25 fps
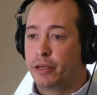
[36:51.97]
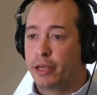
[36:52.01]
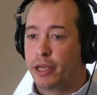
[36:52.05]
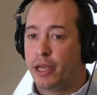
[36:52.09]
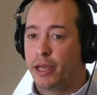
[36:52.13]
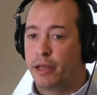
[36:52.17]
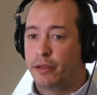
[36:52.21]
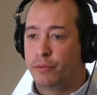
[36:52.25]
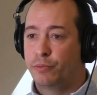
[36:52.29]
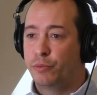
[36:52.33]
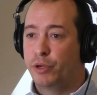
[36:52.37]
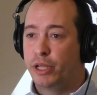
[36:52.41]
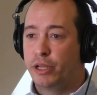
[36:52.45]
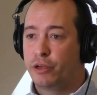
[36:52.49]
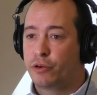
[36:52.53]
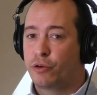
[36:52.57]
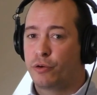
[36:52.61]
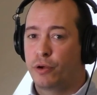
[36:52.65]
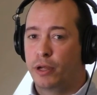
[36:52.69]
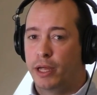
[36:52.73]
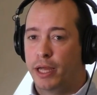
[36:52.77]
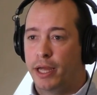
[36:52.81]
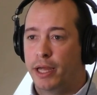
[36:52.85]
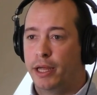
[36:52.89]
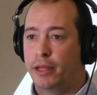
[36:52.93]
Can we
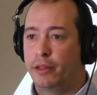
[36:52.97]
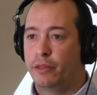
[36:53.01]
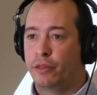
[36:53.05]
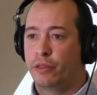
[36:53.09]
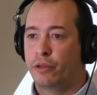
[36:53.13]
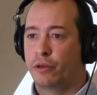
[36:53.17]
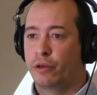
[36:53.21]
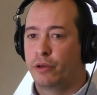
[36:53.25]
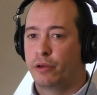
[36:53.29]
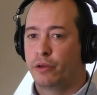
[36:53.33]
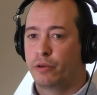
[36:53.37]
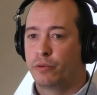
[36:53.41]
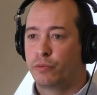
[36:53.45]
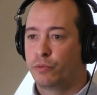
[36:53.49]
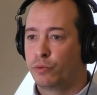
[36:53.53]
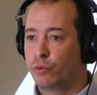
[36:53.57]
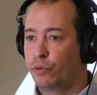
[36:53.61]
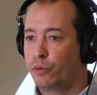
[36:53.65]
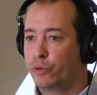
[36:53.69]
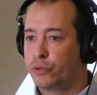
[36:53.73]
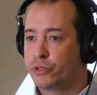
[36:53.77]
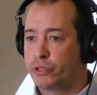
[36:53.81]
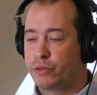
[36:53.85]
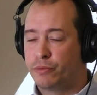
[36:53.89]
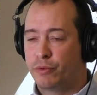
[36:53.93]
create the
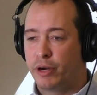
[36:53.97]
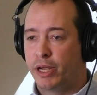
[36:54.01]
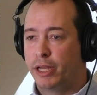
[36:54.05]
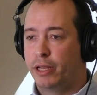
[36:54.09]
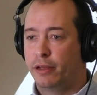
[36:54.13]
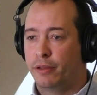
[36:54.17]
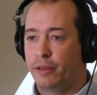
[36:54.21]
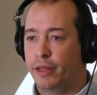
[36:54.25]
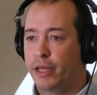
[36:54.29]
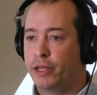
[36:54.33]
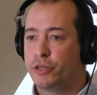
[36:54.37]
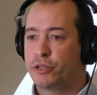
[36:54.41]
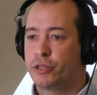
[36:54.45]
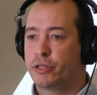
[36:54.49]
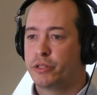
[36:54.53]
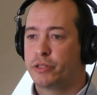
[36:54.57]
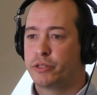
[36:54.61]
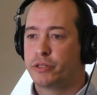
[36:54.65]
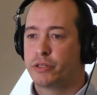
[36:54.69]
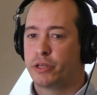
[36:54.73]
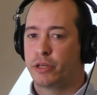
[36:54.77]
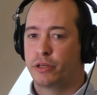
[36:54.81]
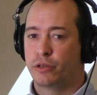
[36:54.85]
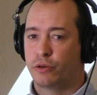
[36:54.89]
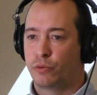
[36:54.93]
rules and
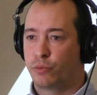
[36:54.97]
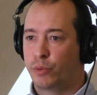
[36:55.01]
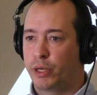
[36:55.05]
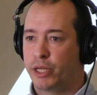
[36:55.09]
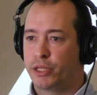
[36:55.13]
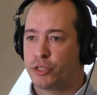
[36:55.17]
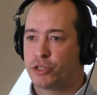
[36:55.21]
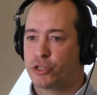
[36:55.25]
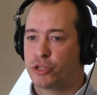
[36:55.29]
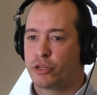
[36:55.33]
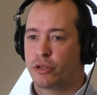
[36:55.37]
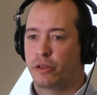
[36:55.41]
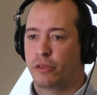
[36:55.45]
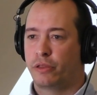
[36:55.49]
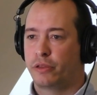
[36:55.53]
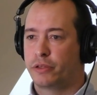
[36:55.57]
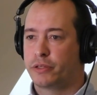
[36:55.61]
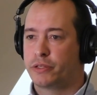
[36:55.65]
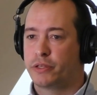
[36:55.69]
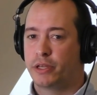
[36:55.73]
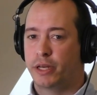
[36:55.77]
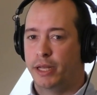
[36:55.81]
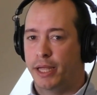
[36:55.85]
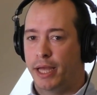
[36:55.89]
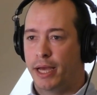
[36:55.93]
regulations under which the
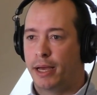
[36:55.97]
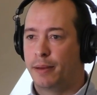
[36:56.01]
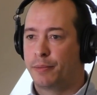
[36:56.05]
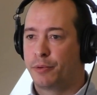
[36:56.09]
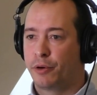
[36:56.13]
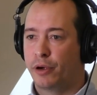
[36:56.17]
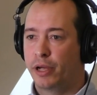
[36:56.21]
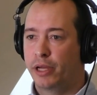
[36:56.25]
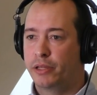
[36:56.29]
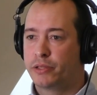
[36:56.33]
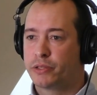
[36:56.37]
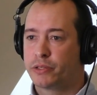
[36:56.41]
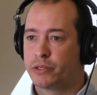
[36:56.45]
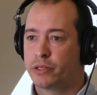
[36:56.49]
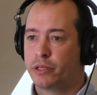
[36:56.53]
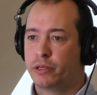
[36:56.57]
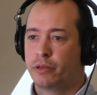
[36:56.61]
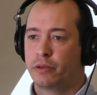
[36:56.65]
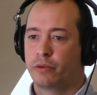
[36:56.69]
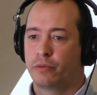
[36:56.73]
city operates?